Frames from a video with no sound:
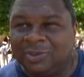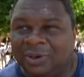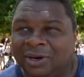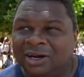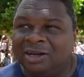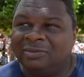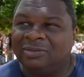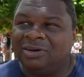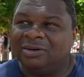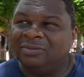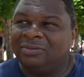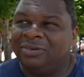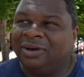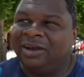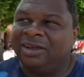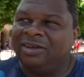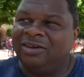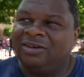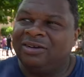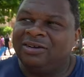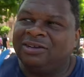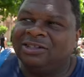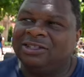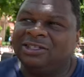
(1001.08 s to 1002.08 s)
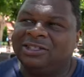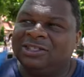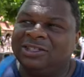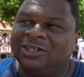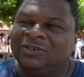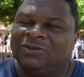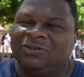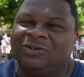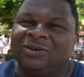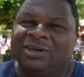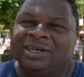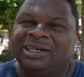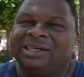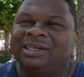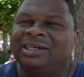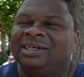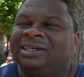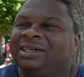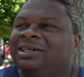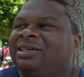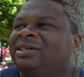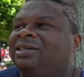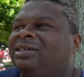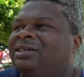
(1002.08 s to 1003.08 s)
part about bringing your own silverware
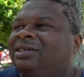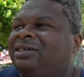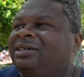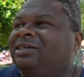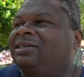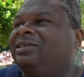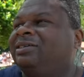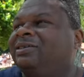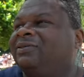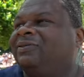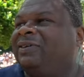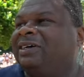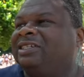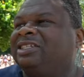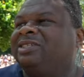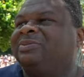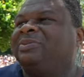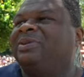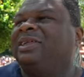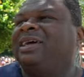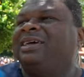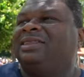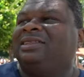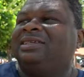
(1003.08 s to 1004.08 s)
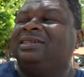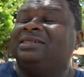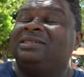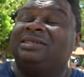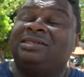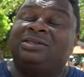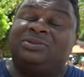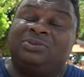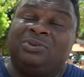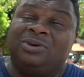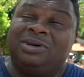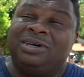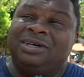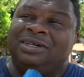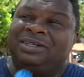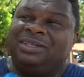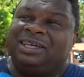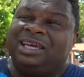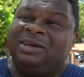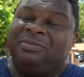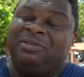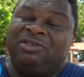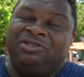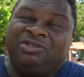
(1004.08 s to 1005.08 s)
to a festival like this is one,
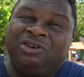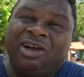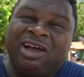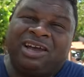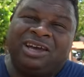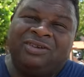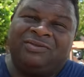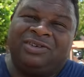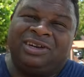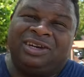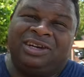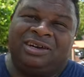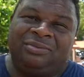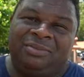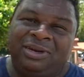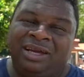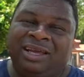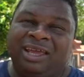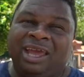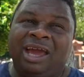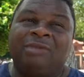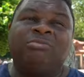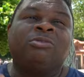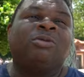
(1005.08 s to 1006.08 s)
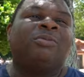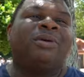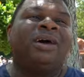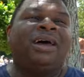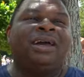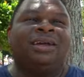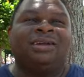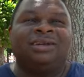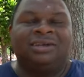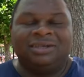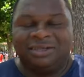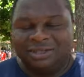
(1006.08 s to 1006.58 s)
keeping track of it in a big camera bag.